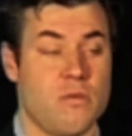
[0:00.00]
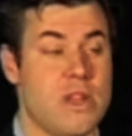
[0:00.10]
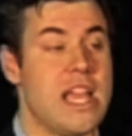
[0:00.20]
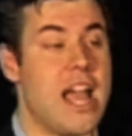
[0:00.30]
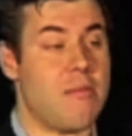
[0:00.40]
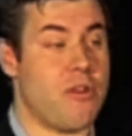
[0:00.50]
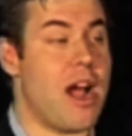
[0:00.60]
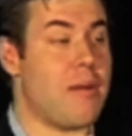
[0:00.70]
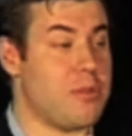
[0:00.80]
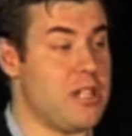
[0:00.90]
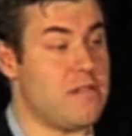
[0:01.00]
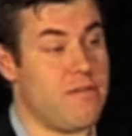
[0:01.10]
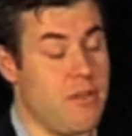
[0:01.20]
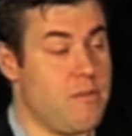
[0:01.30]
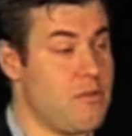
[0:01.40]
We had properties
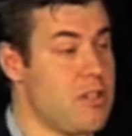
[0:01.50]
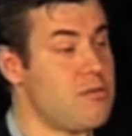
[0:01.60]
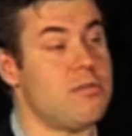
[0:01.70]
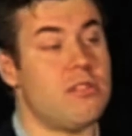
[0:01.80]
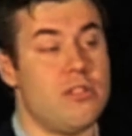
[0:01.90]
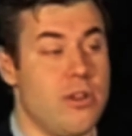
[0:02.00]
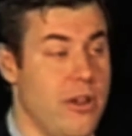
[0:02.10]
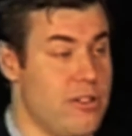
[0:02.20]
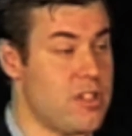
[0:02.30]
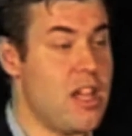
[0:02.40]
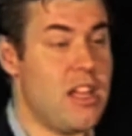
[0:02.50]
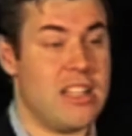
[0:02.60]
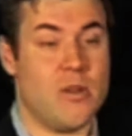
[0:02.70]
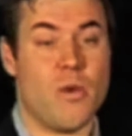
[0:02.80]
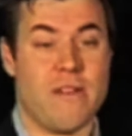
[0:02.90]
from Christmas to New Year's
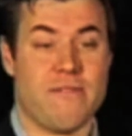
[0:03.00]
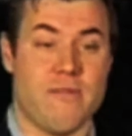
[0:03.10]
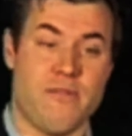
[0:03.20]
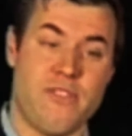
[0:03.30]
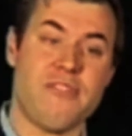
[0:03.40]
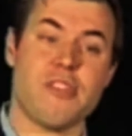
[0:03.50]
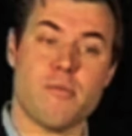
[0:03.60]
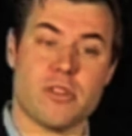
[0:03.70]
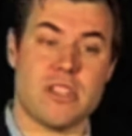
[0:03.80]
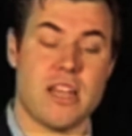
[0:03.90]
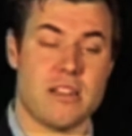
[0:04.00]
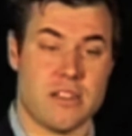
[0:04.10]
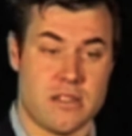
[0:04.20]
that went from 50%